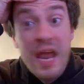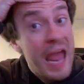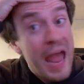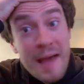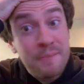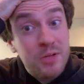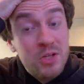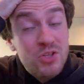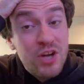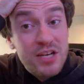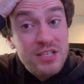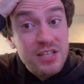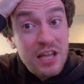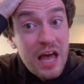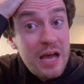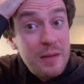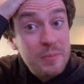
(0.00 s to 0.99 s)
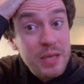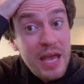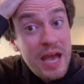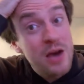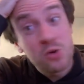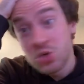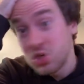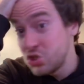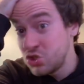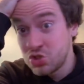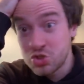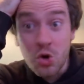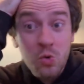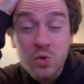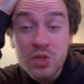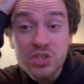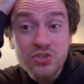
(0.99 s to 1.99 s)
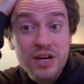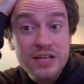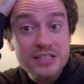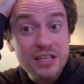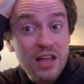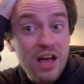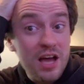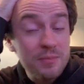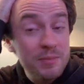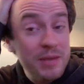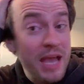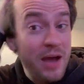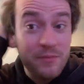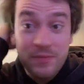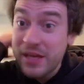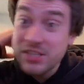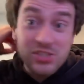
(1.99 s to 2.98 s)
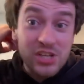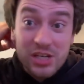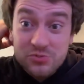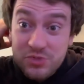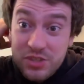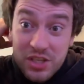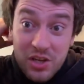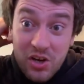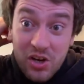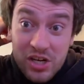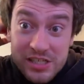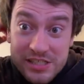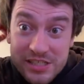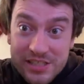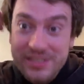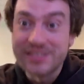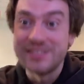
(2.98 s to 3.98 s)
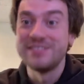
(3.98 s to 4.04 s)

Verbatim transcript: Apple tried to lock me out. Sony tried to lock me out, and they tried real hard.